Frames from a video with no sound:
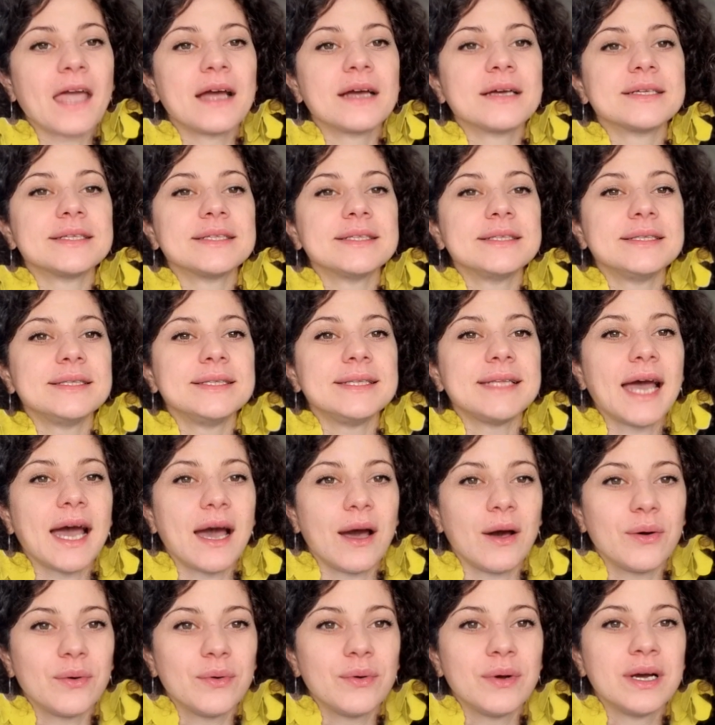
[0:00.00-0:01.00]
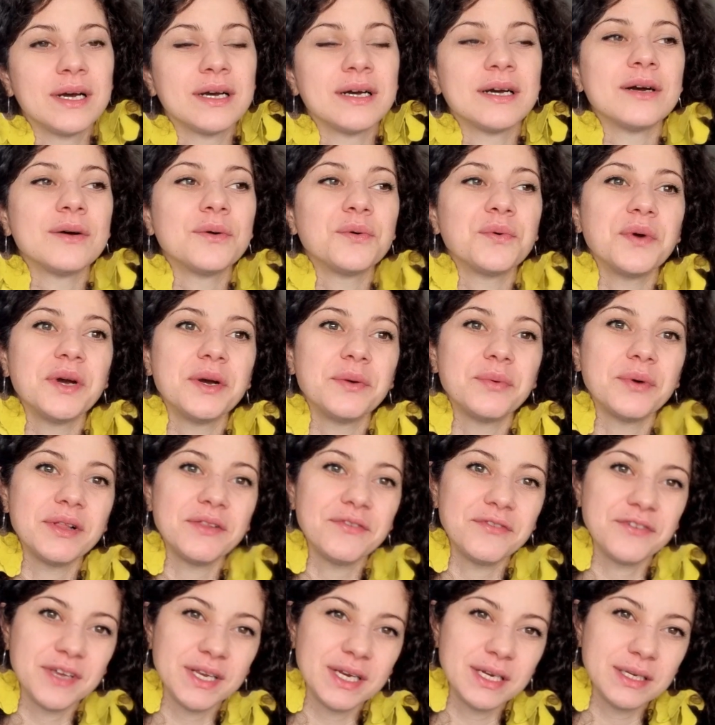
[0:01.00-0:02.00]
now we will
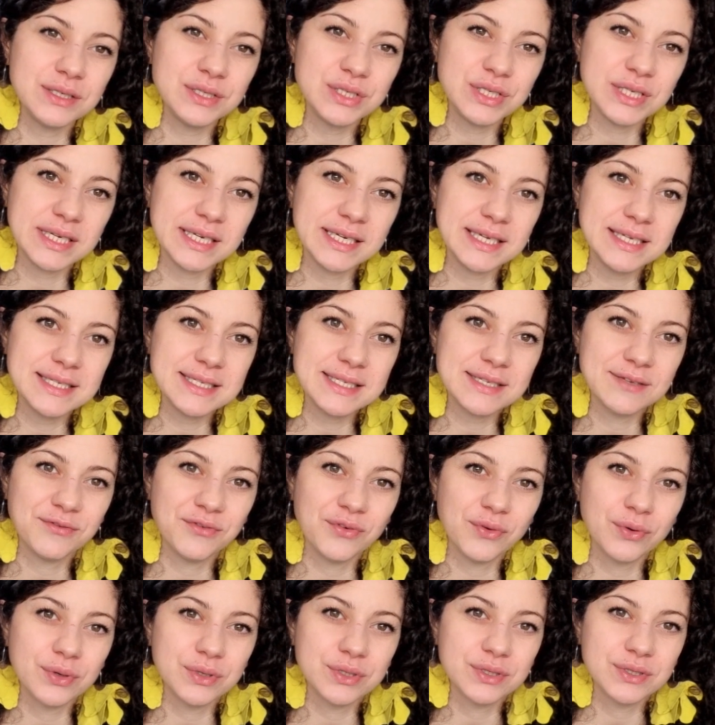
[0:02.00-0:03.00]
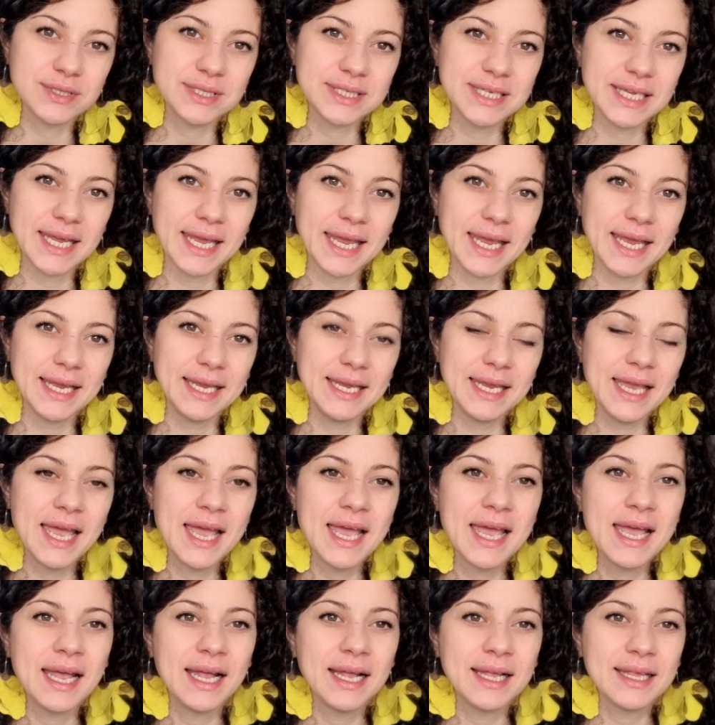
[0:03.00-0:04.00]
finish this for today.
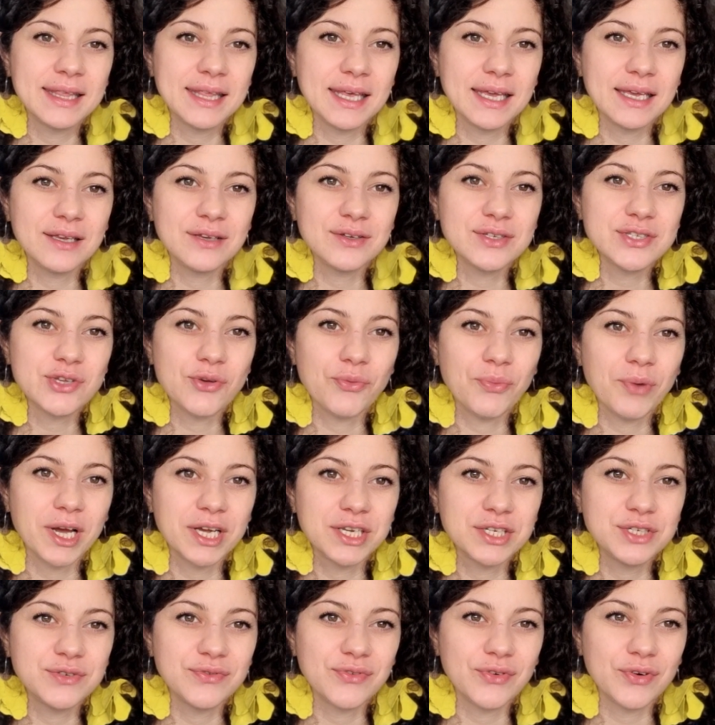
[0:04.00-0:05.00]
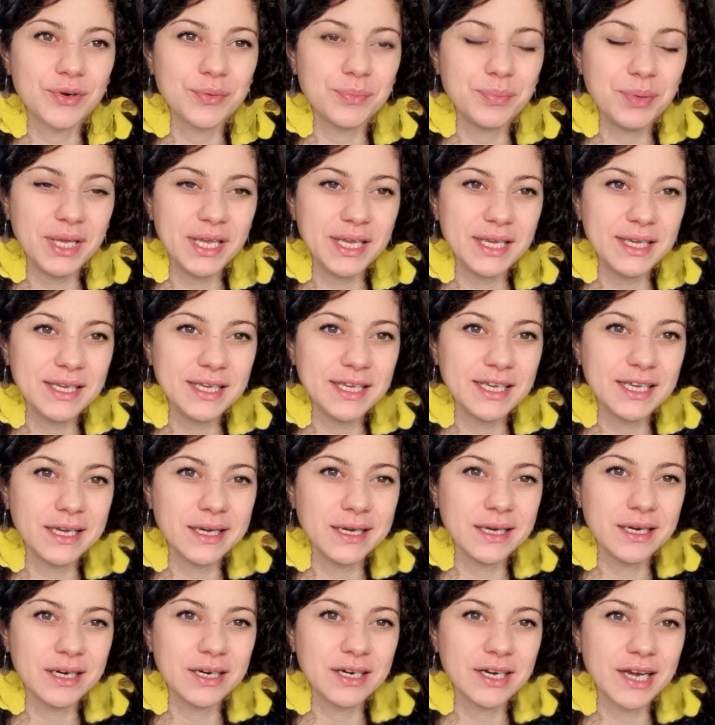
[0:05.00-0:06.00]
Thank you so much for being
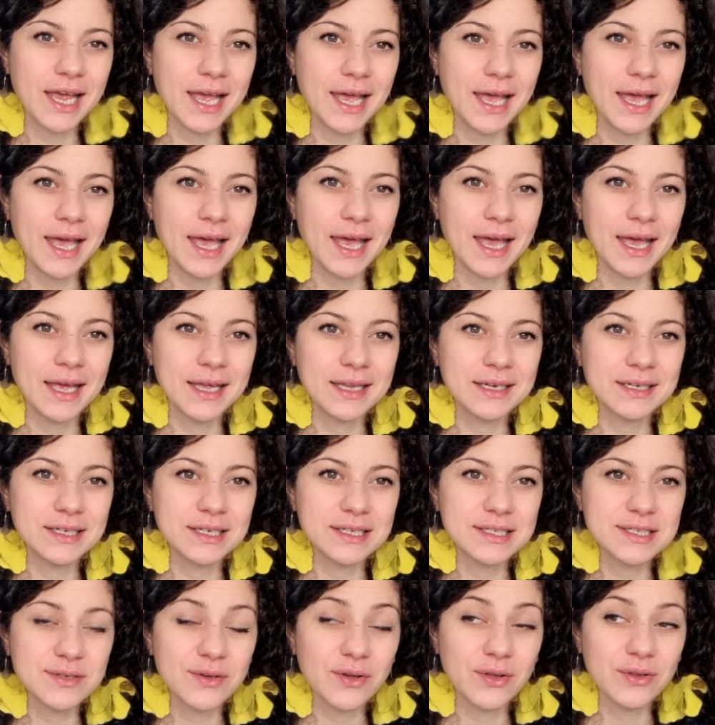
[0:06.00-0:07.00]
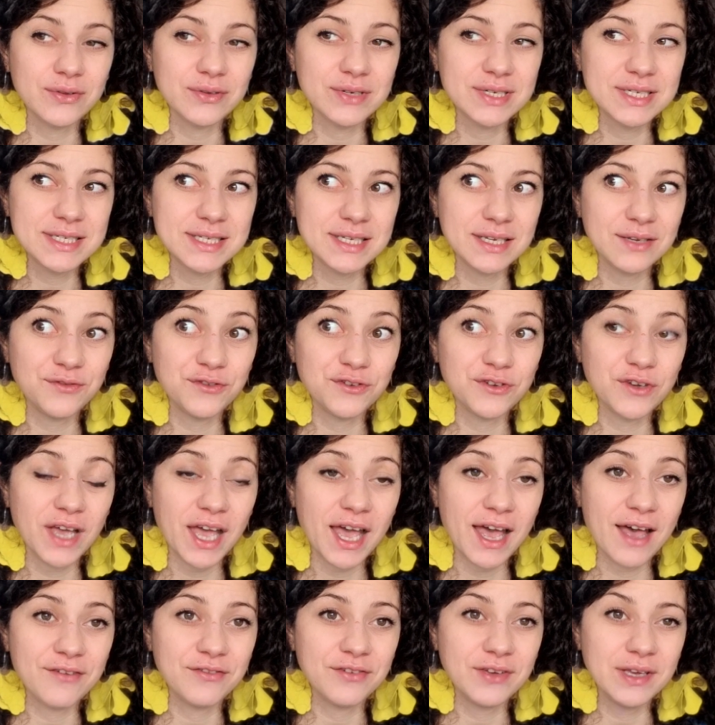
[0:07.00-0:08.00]
here, and as always, if you
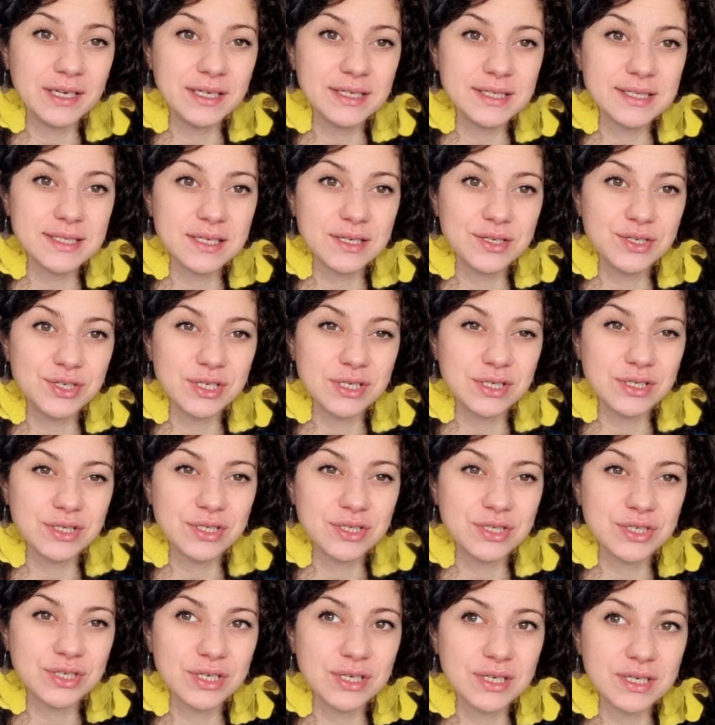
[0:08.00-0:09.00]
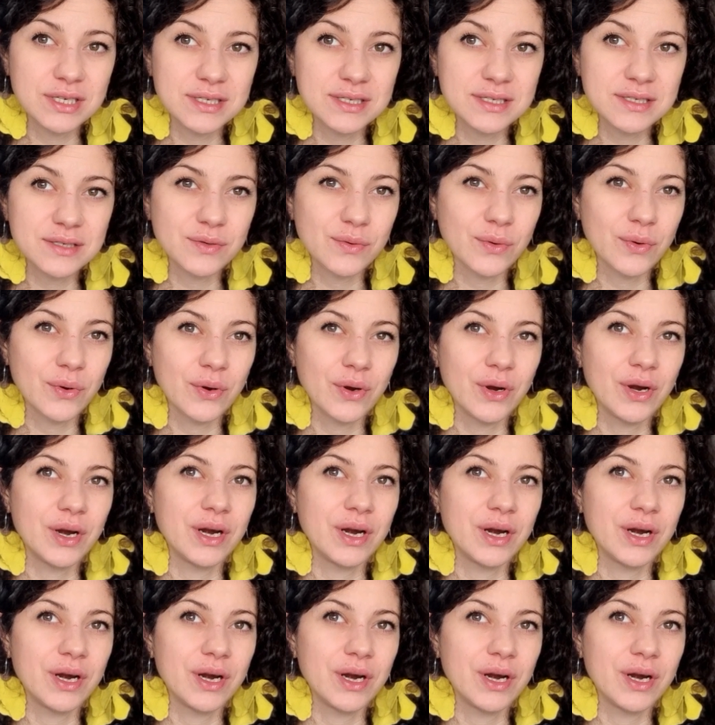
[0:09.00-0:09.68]
have any suggestions or